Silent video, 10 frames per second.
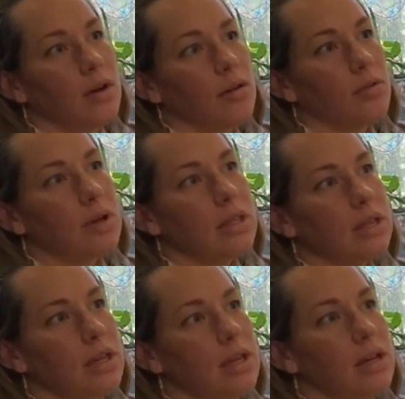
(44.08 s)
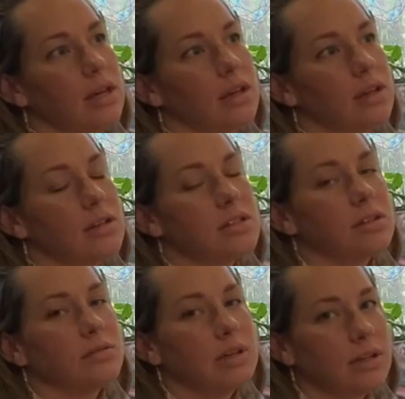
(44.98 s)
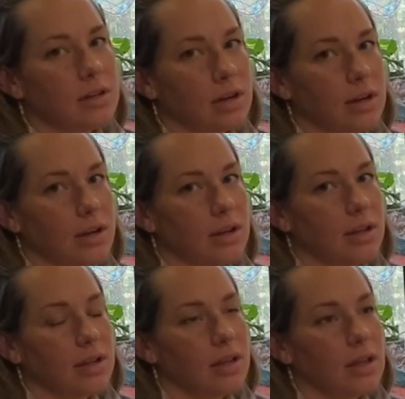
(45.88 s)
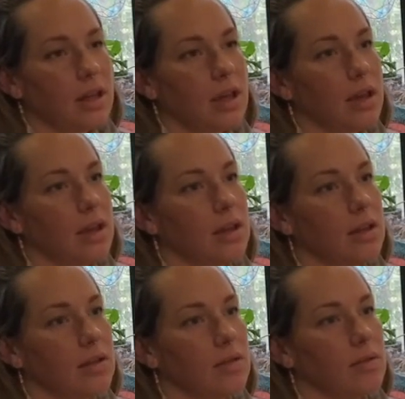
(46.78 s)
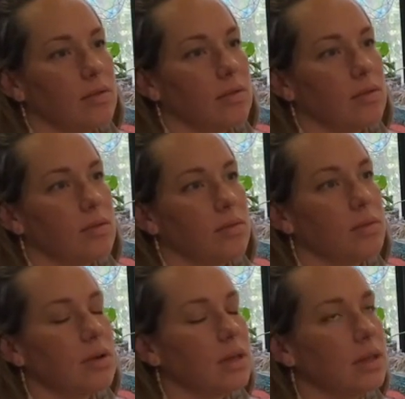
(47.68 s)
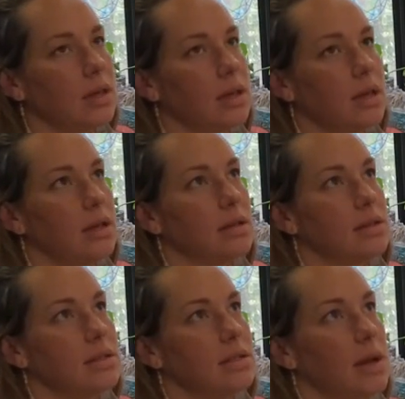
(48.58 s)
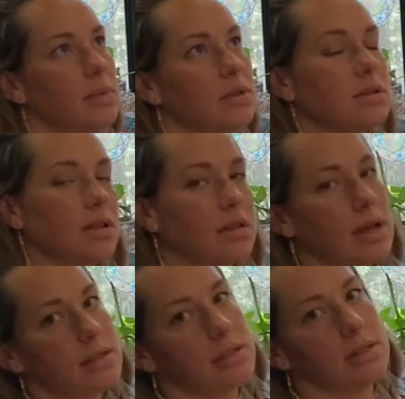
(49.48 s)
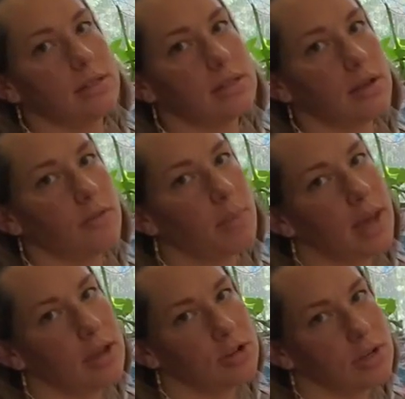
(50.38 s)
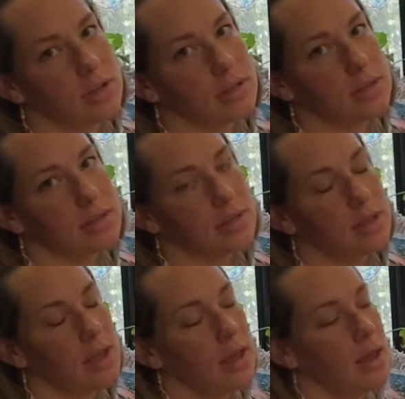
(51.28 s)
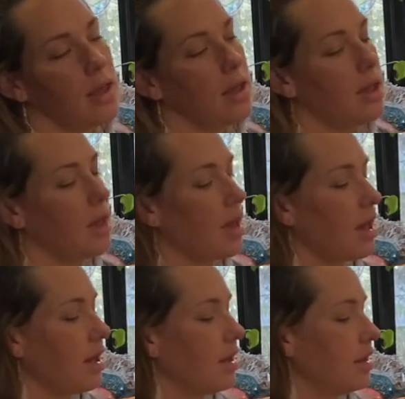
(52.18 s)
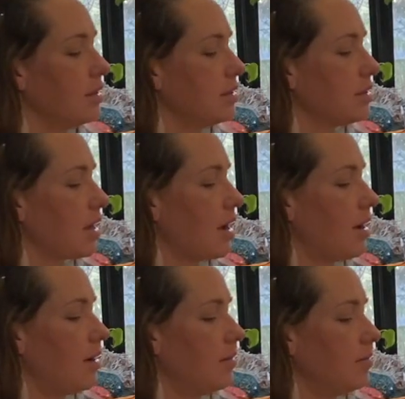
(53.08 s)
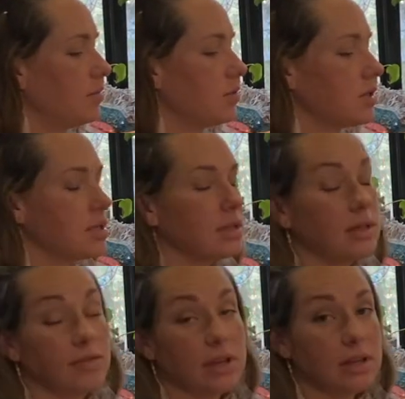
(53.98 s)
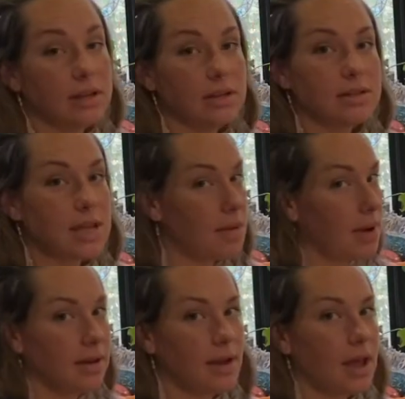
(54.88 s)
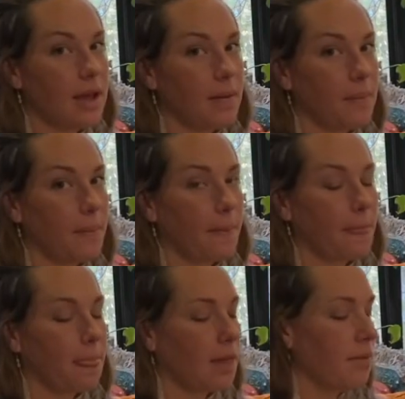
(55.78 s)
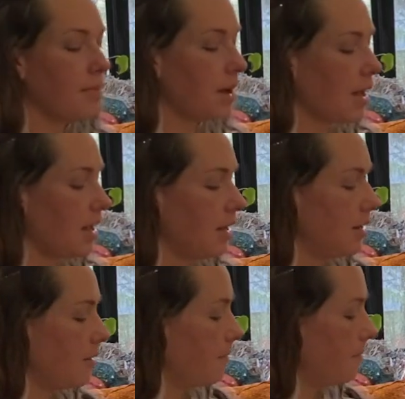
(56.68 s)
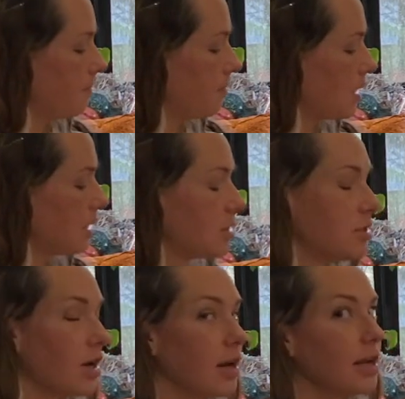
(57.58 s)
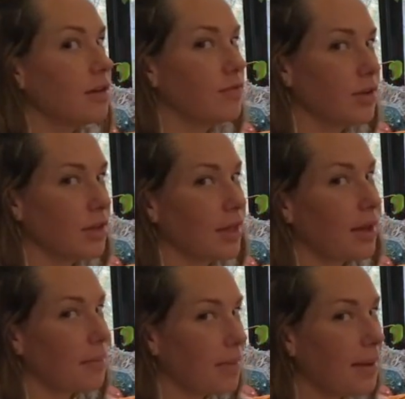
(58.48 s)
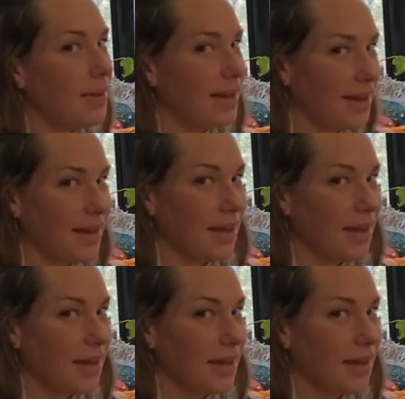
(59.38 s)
really surrender and really step into the lessons of patience and just live it day by day. But it's starting to feel like maybe